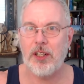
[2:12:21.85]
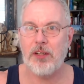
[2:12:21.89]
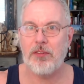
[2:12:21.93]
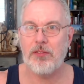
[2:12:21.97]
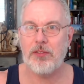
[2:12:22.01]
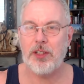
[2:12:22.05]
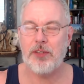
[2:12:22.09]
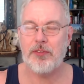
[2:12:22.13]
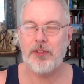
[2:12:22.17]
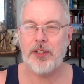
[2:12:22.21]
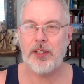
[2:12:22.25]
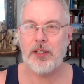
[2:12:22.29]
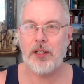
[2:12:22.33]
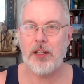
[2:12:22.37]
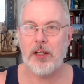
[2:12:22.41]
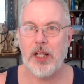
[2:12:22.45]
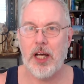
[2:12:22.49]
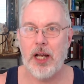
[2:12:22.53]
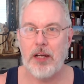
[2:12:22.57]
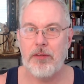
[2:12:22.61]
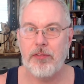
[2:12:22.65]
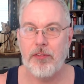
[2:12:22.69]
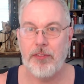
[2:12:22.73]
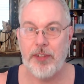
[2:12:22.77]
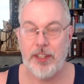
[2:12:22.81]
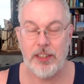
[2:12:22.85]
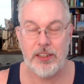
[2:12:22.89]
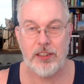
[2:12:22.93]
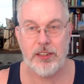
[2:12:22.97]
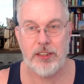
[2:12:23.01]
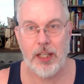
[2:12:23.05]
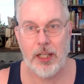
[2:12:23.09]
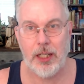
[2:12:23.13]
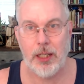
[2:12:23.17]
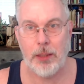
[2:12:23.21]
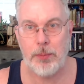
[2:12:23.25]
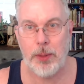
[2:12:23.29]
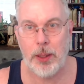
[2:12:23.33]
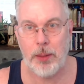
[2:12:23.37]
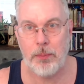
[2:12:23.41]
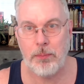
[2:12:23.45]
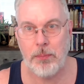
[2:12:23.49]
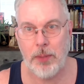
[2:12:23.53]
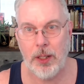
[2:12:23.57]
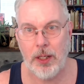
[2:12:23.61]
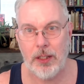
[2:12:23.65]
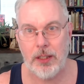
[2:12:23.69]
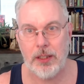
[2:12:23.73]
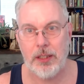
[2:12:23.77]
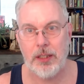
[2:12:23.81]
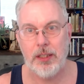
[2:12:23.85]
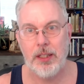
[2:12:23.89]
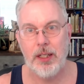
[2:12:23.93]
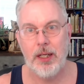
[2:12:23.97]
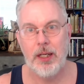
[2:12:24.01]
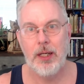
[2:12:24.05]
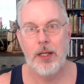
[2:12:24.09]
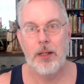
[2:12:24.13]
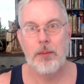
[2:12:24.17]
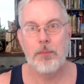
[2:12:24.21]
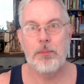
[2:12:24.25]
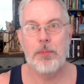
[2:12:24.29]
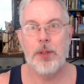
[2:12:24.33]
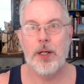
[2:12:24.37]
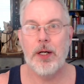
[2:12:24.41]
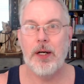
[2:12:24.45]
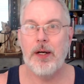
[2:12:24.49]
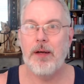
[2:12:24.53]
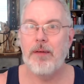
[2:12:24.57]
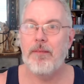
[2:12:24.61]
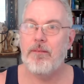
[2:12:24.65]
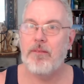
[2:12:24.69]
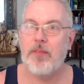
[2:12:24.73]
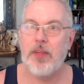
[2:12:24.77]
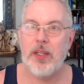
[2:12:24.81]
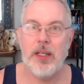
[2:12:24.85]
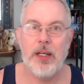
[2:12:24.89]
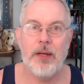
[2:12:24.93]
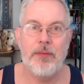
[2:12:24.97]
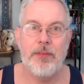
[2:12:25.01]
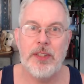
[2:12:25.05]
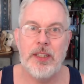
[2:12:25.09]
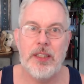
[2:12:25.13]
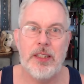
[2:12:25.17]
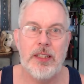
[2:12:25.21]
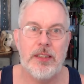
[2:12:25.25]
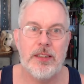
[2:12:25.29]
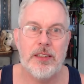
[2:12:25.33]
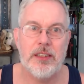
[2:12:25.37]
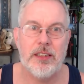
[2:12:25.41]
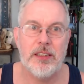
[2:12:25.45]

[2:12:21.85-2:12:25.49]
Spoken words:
of living the life of a celibate monk. But I mean,